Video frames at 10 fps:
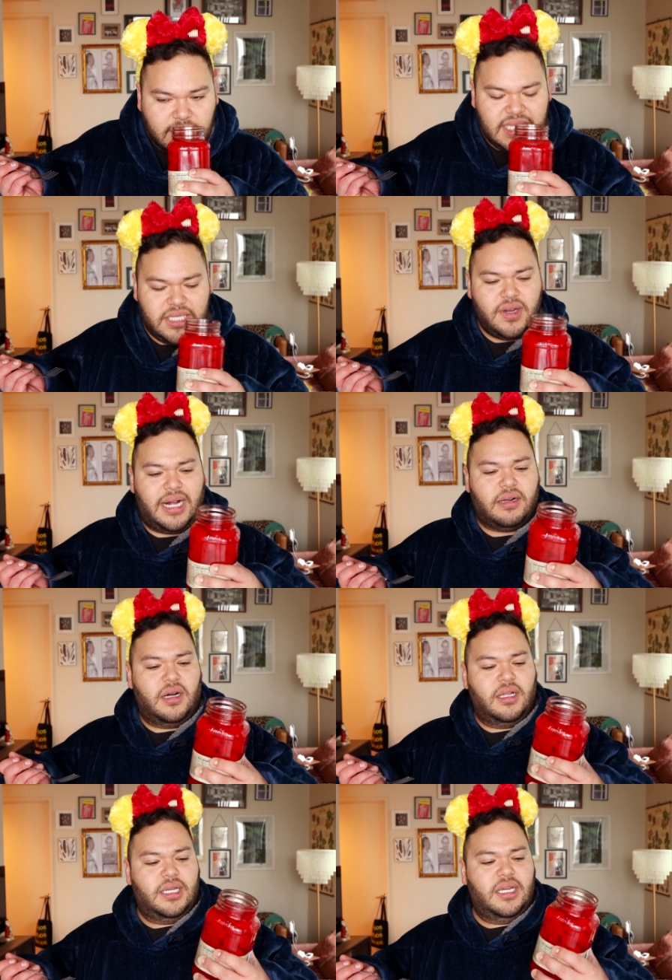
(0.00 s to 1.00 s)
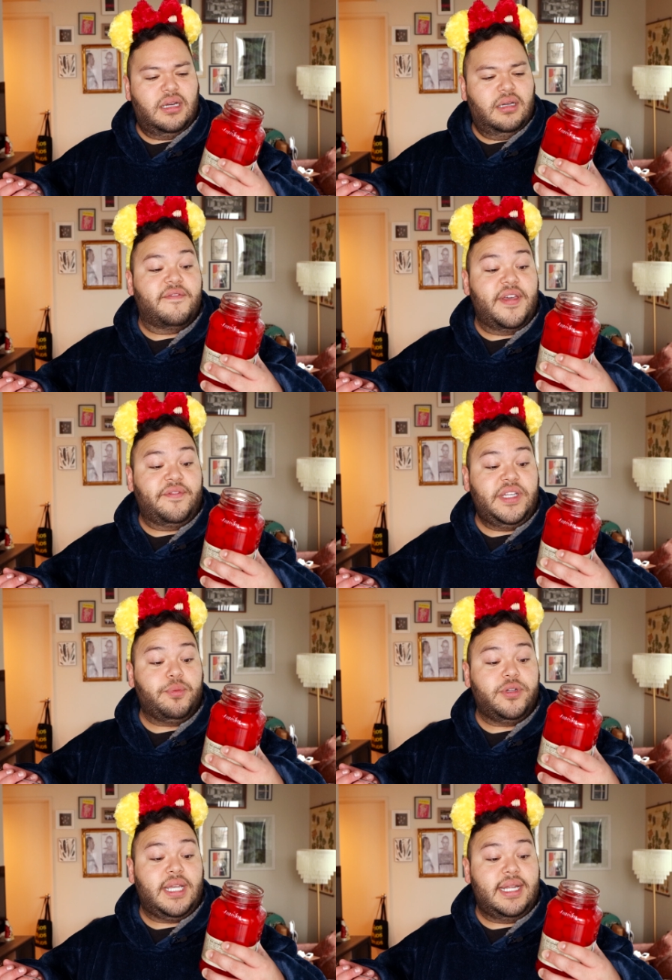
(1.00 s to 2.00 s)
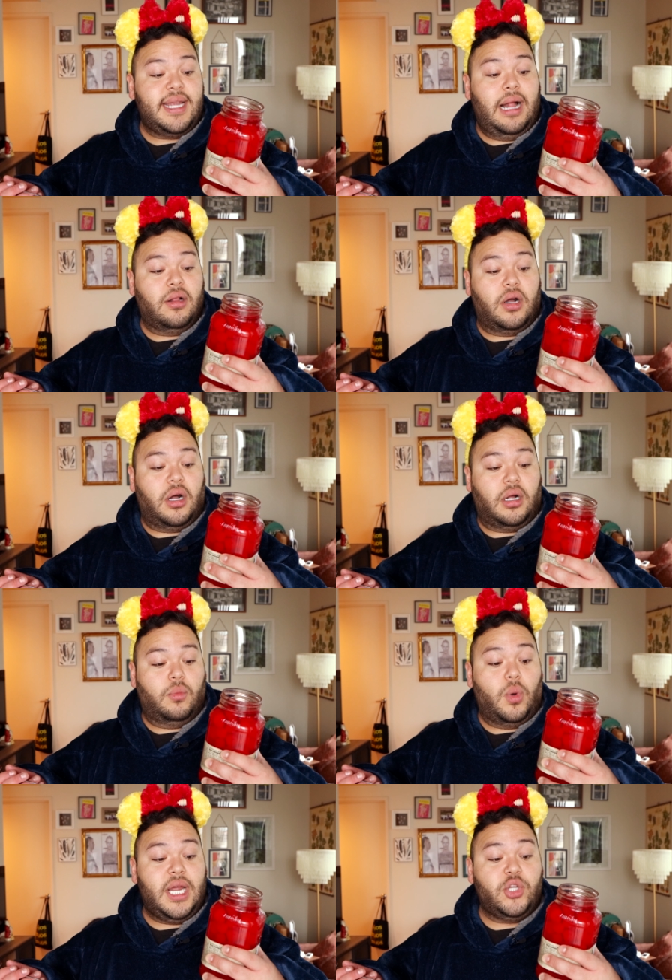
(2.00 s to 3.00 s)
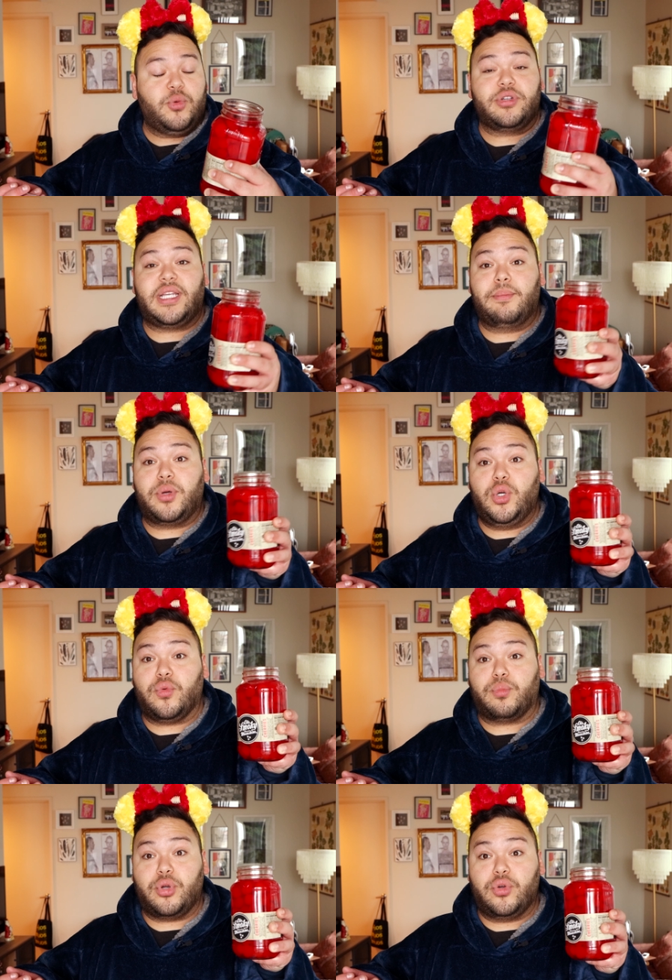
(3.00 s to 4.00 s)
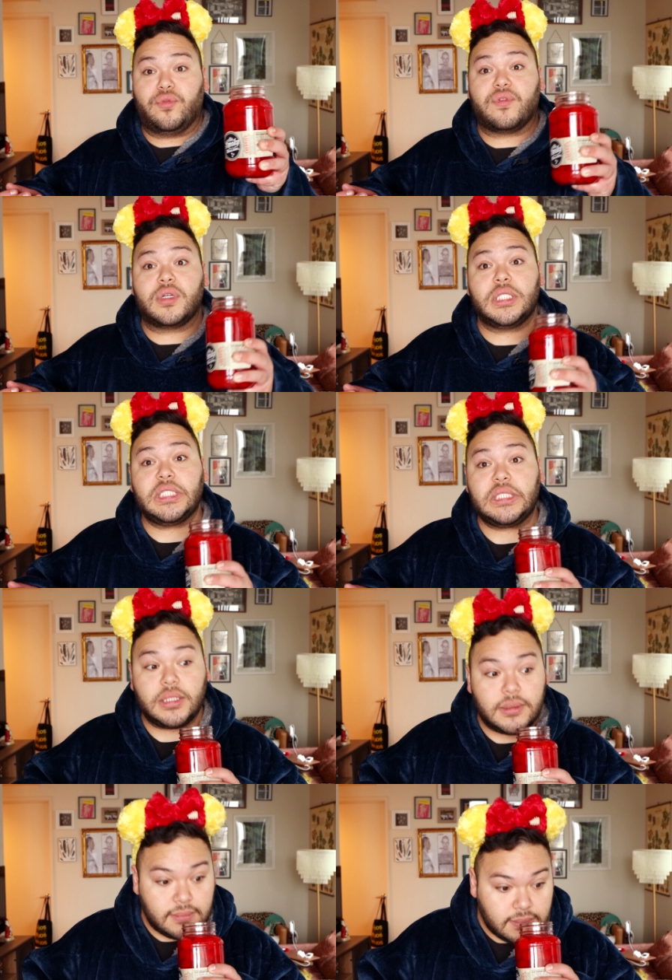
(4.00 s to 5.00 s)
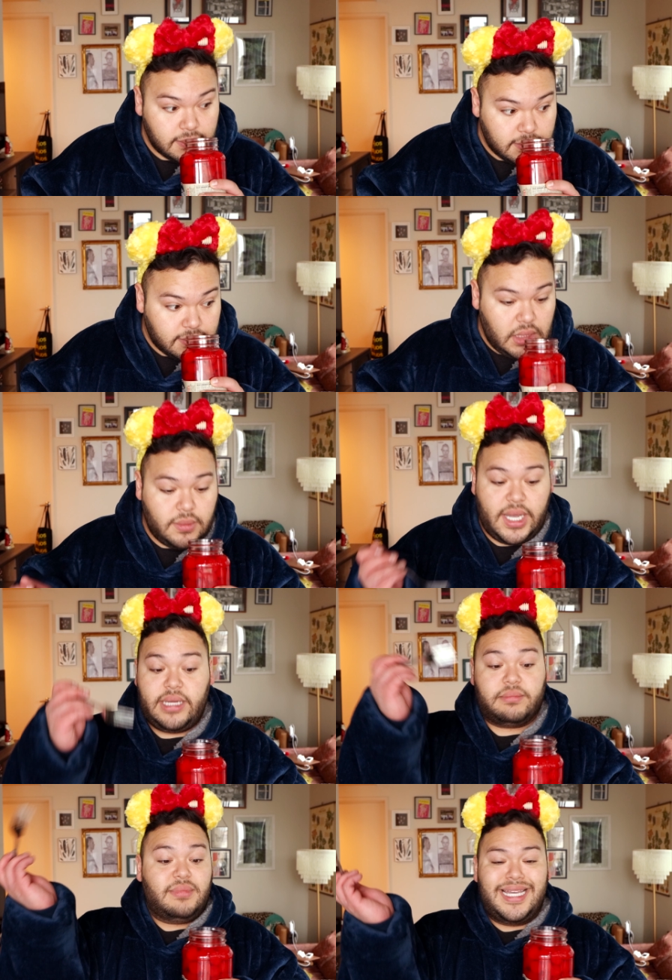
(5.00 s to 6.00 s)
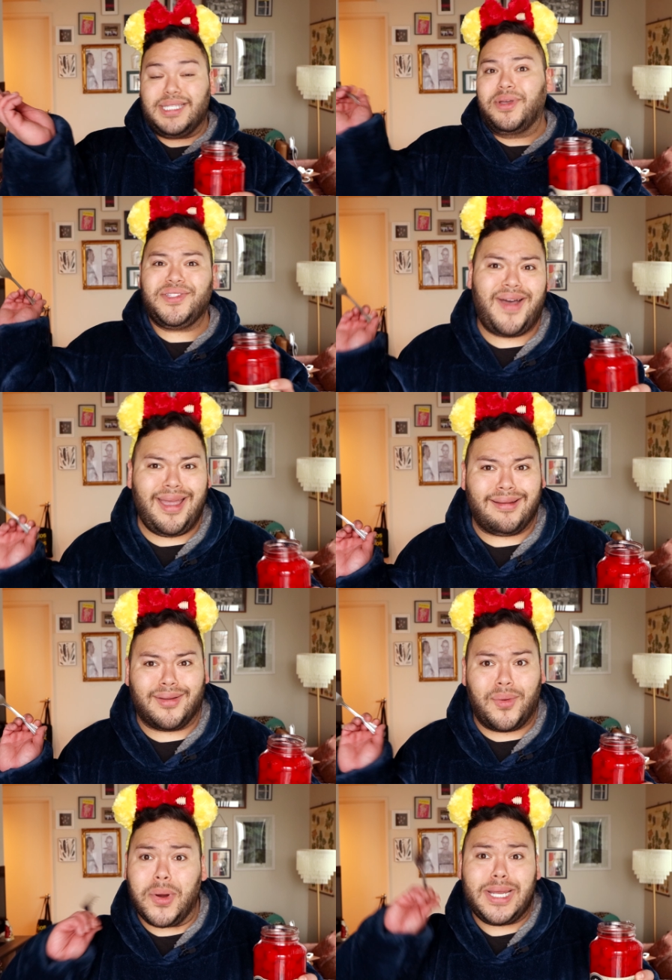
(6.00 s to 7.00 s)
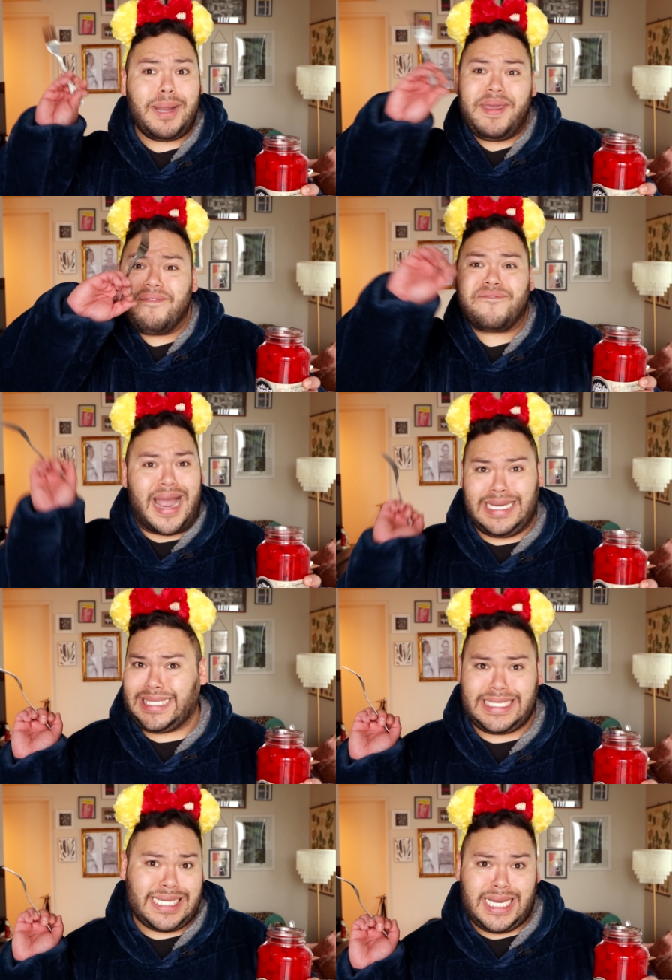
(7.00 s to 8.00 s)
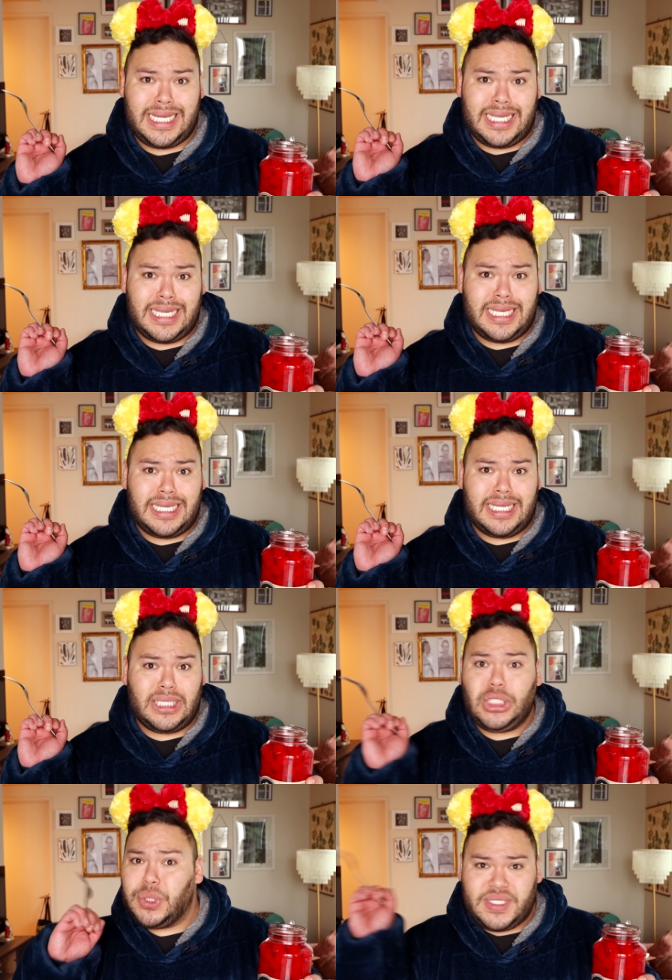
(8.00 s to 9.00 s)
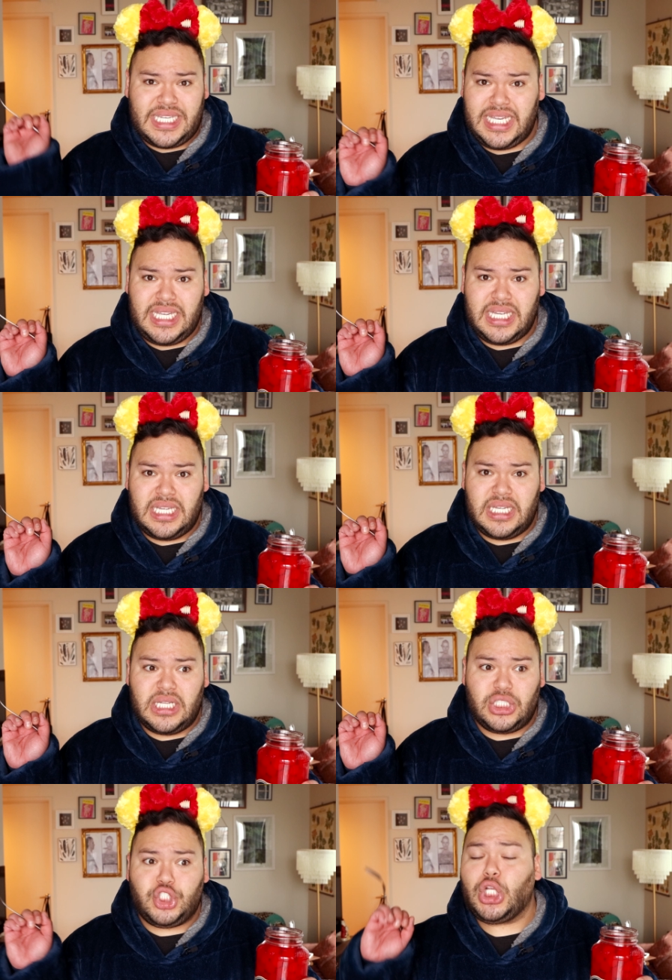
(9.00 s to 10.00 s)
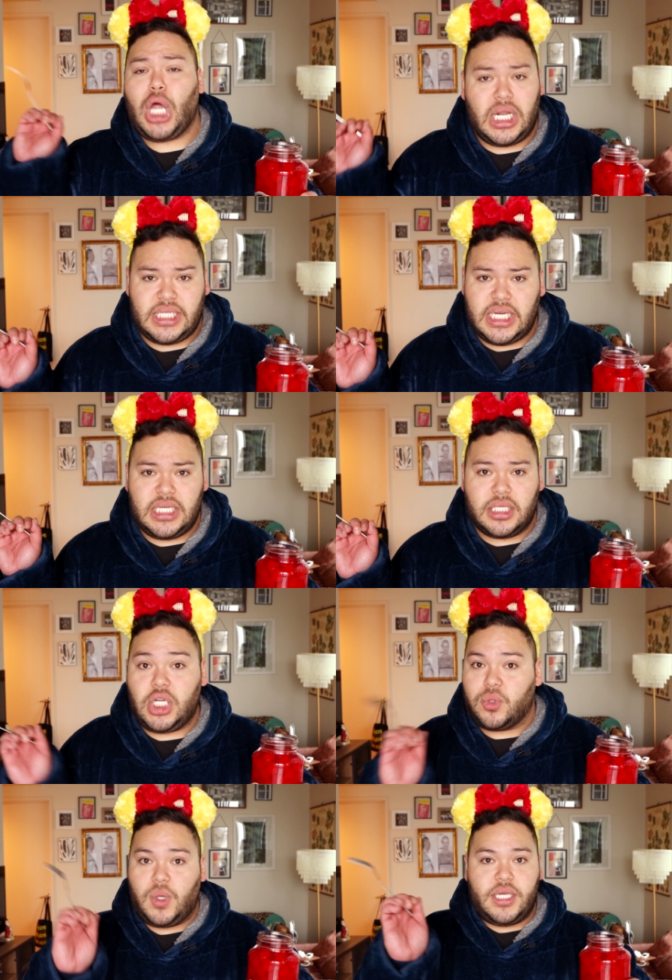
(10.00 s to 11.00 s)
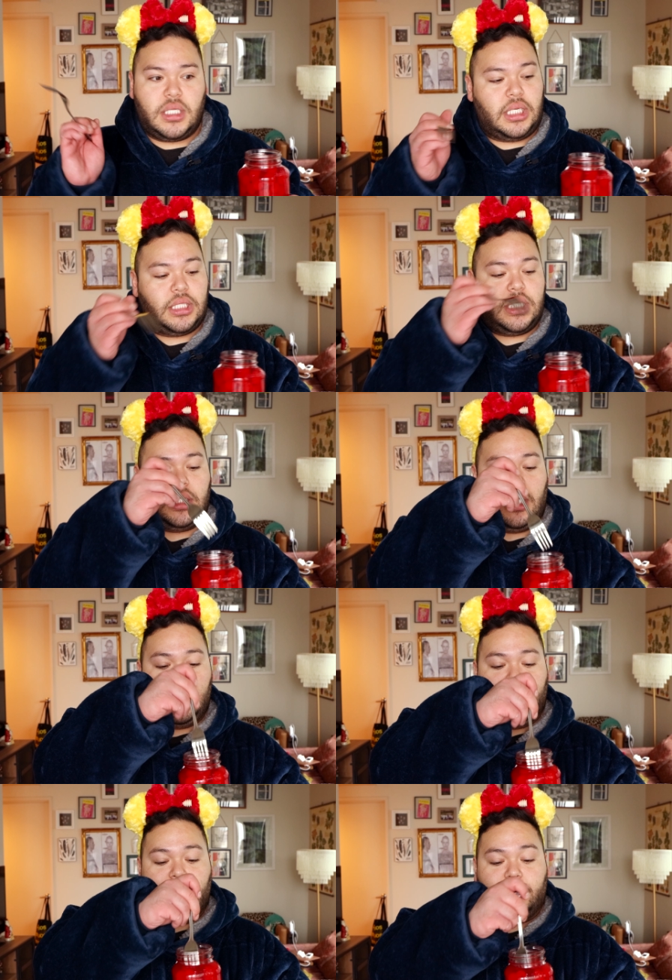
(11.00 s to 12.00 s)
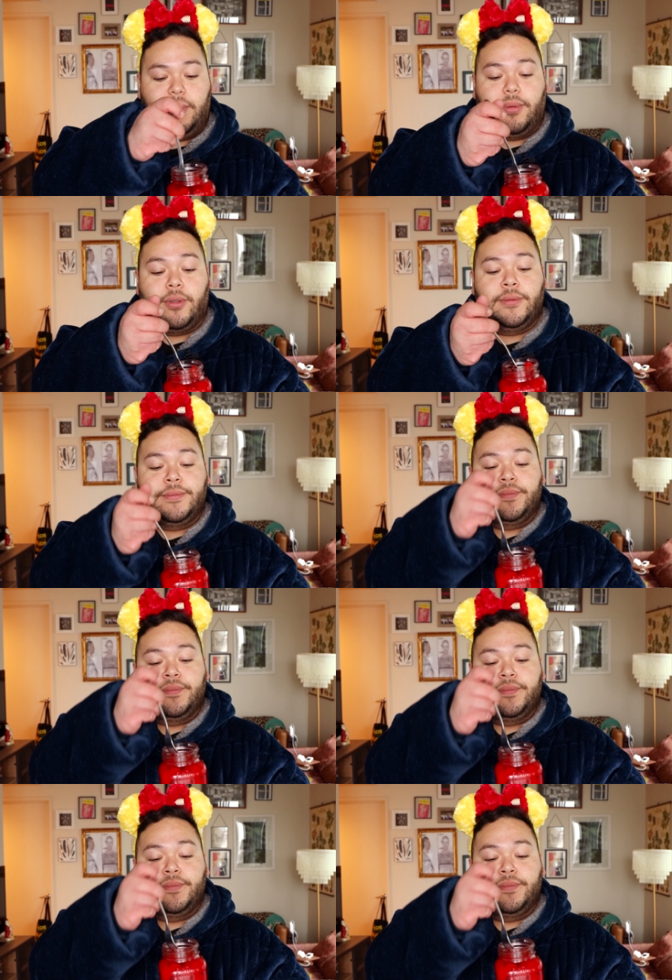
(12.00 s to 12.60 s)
Is there alcohol in here? 50% alcohol, 100% proof. Okay, it smells fine. We're going to be fine, Linda, Lucy, Jolanda. No, not Yolanda. Yolanda kills people.